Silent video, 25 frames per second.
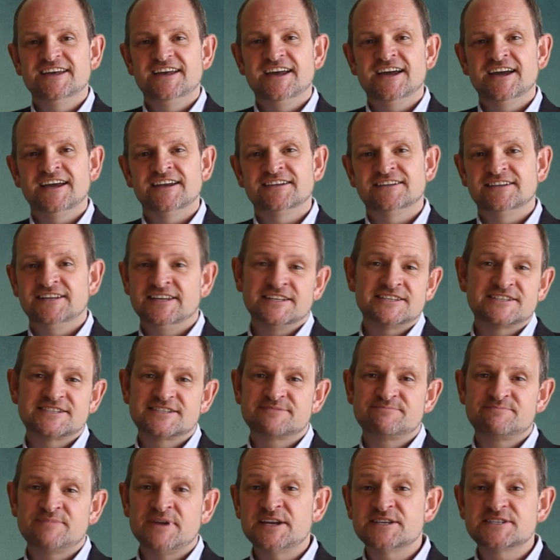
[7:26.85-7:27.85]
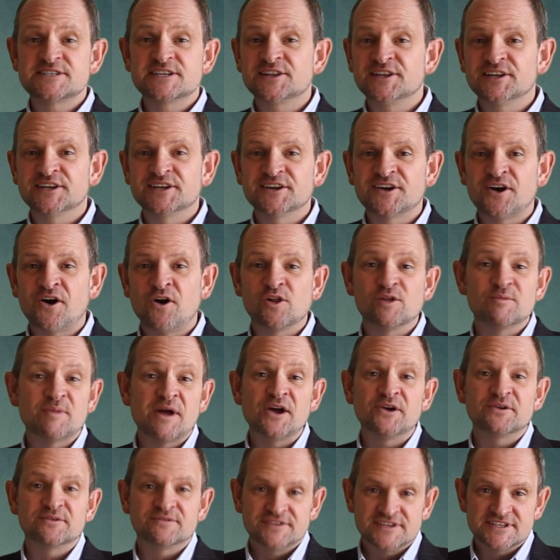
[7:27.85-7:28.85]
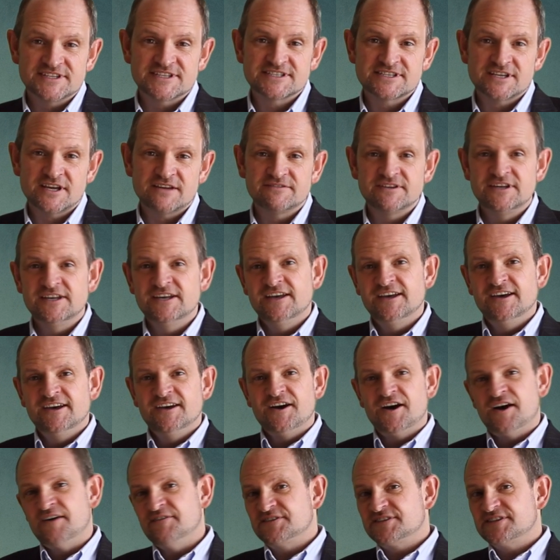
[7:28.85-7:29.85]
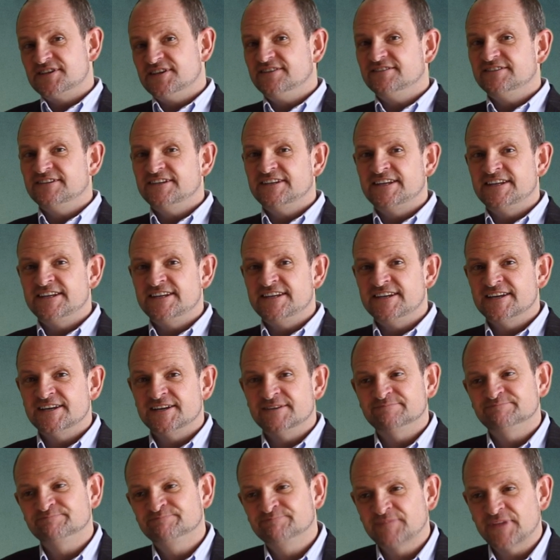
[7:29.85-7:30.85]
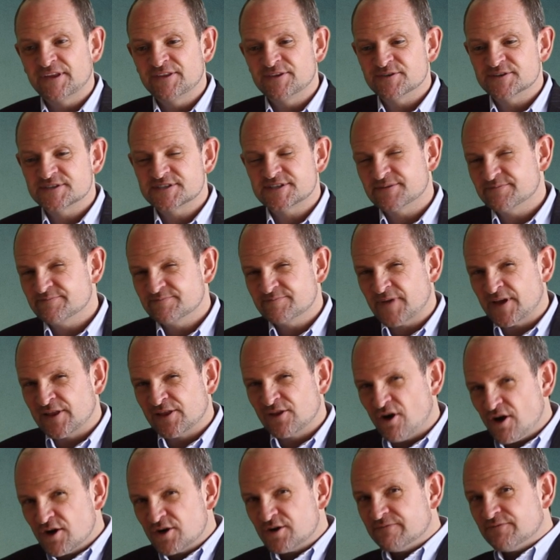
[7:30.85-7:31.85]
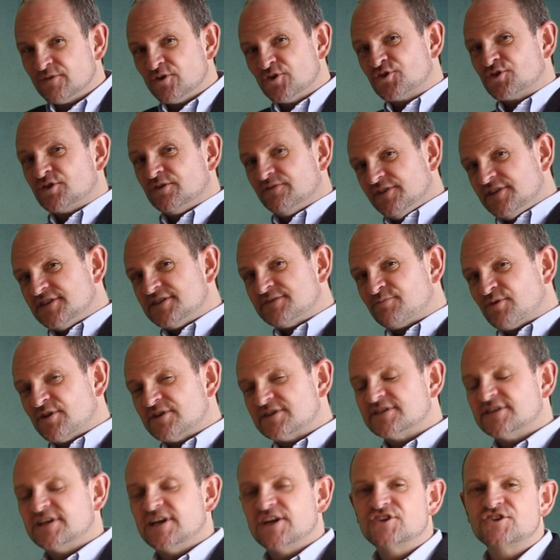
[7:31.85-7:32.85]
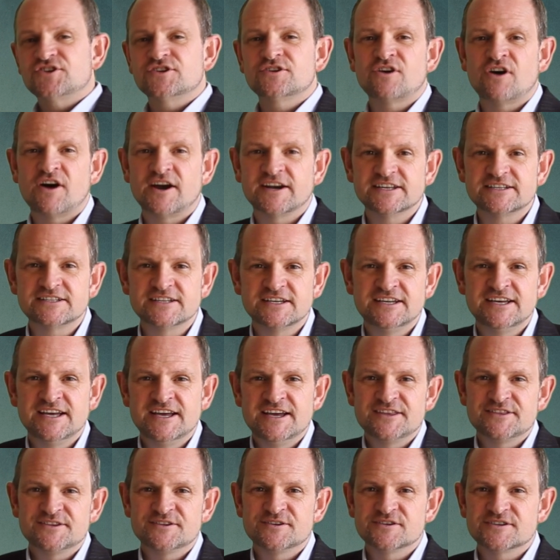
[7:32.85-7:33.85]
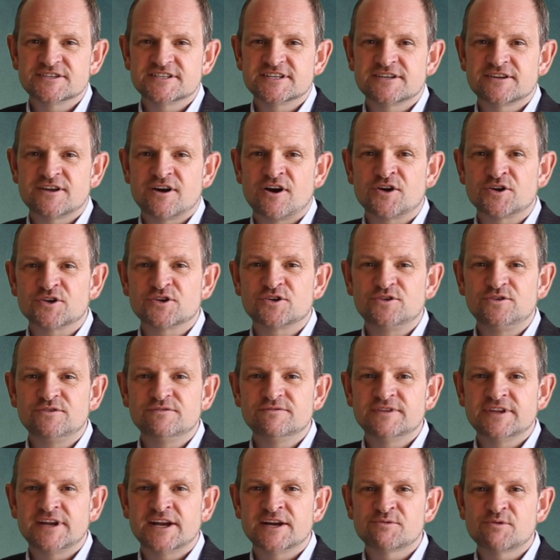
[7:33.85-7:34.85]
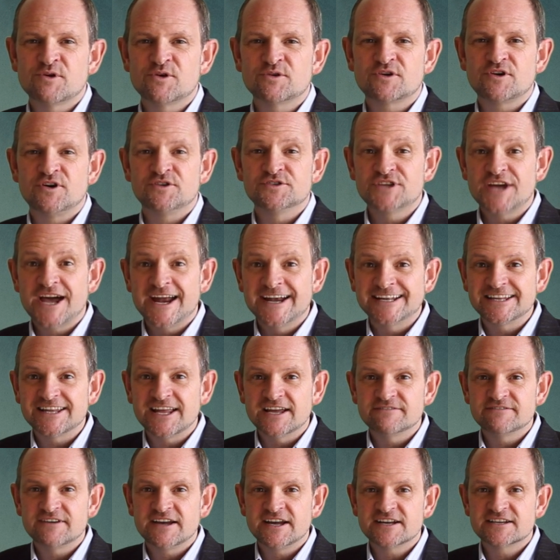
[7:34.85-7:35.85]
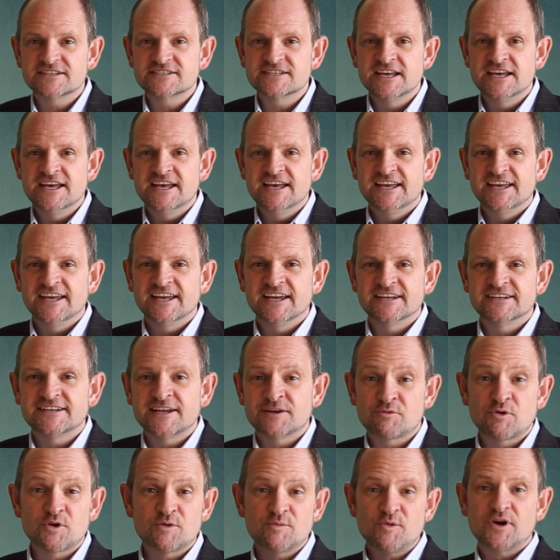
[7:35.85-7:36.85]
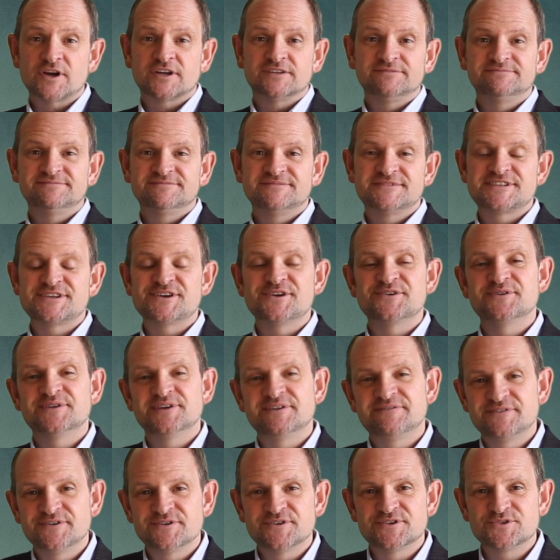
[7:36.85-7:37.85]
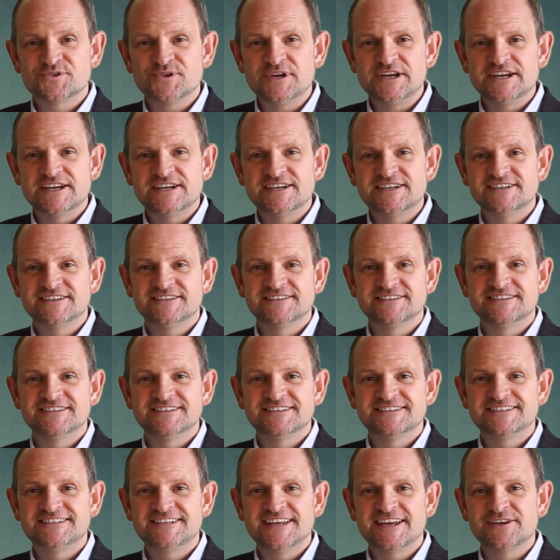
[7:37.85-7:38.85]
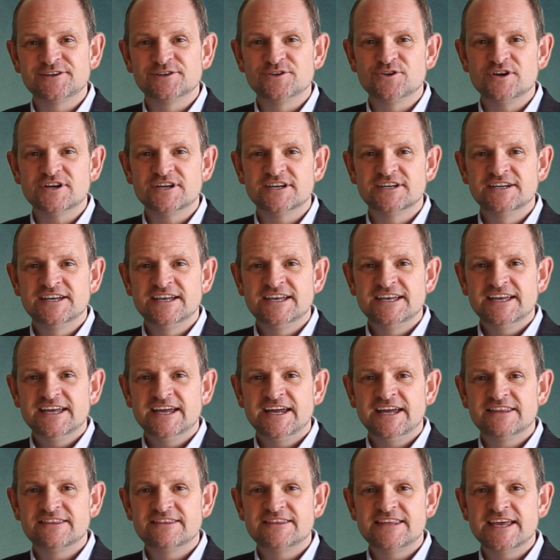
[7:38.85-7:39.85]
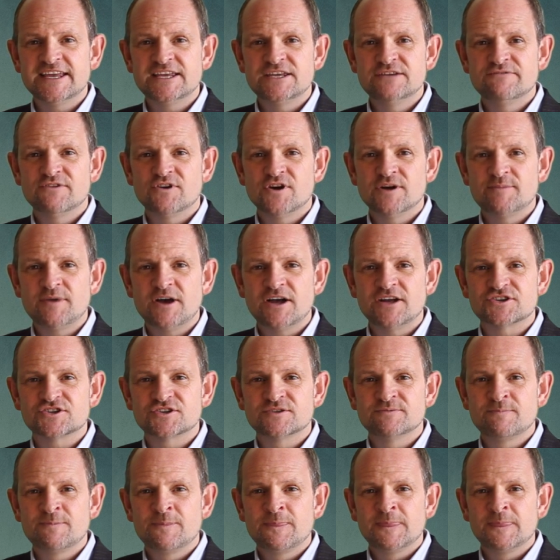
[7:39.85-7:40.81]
and it's basically all about this stuff. Obviously, there's a longer version of this presentation on it. There's an article that I wrote called Tiny Life Hacks, and I wrote a book. So if you're intrigued, take a look, and thank you very much.